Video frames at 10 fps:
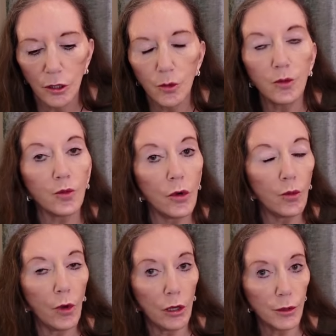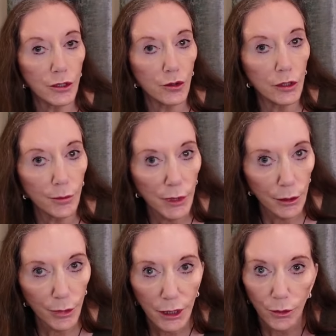Oh, while we're talking
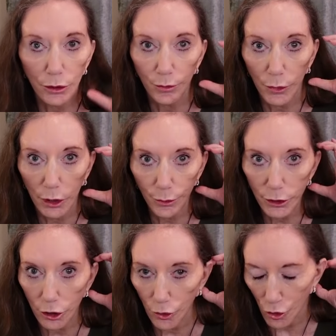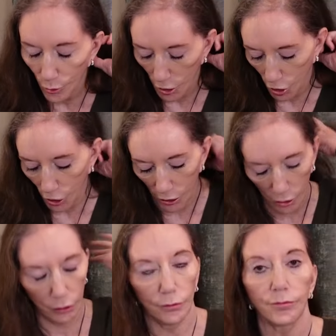about people that might be new to my
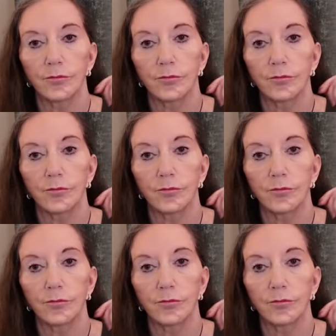channel,